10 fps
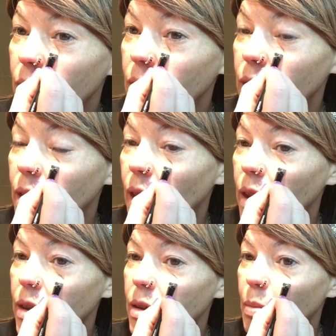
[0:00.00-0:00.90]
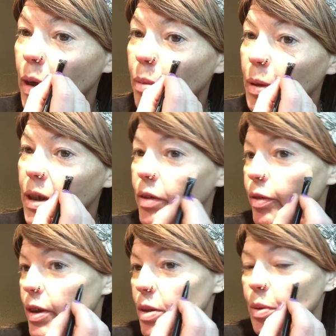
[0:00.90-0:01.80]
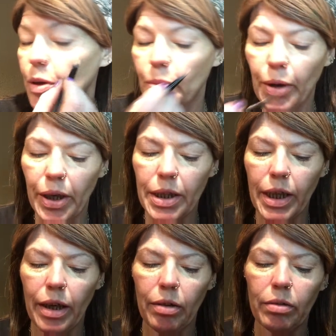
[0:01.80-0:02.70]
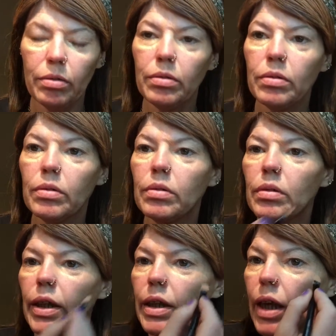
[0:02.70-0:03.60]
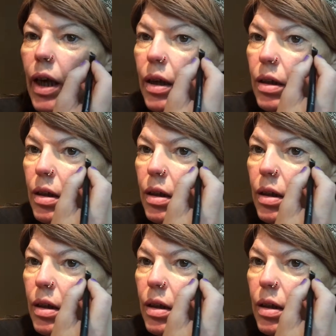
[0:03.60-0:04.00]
It does make a big difference when you bring it down like that